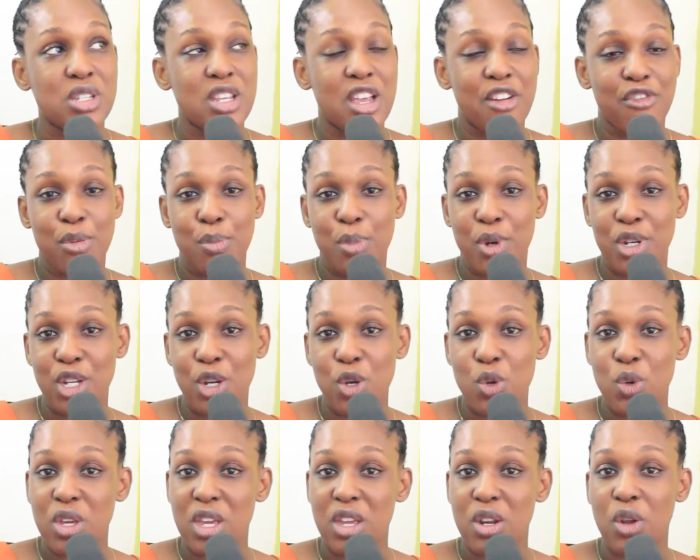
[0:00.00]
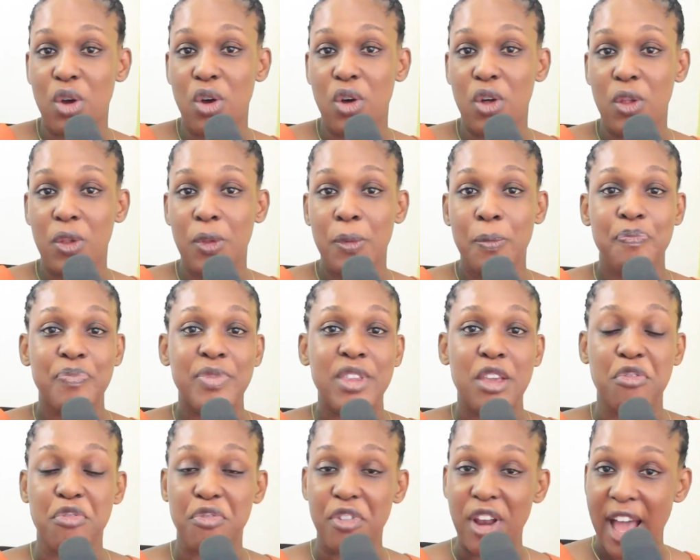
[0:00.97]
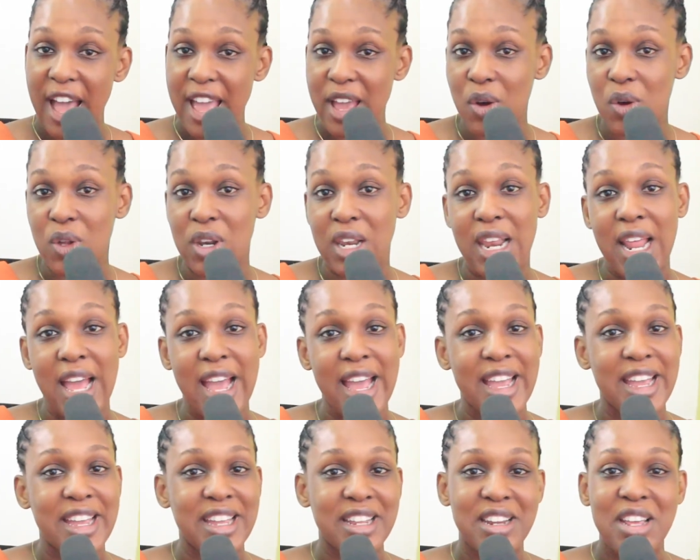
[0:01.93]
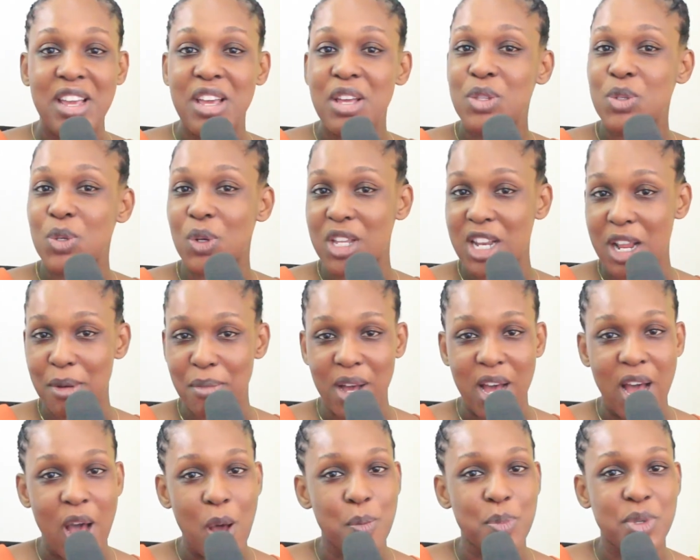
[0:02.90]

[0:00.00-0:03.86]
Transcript: everybody looking all fly online, talking about how